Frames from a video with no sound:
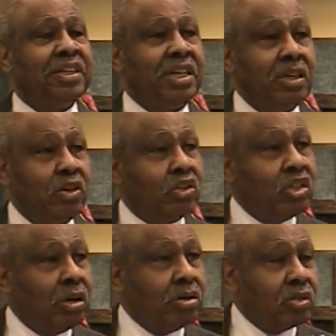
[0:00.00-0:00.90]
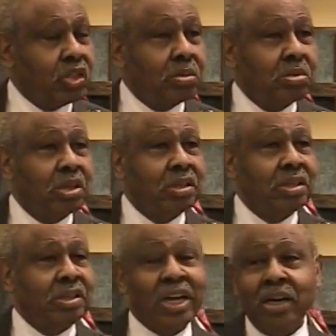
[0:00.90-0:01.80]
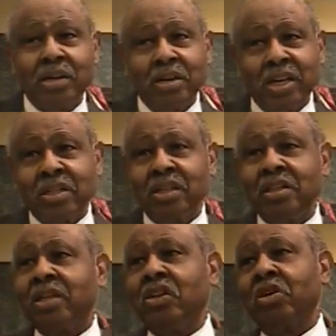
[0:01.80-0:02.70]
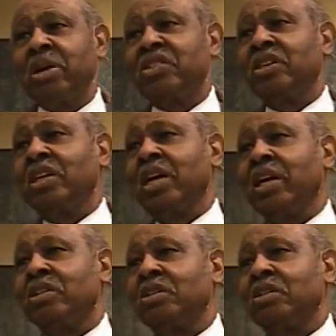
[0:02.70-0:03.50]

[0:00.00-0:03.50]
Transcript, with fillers: in your church, mm. not, not, not talking about Southern Heights.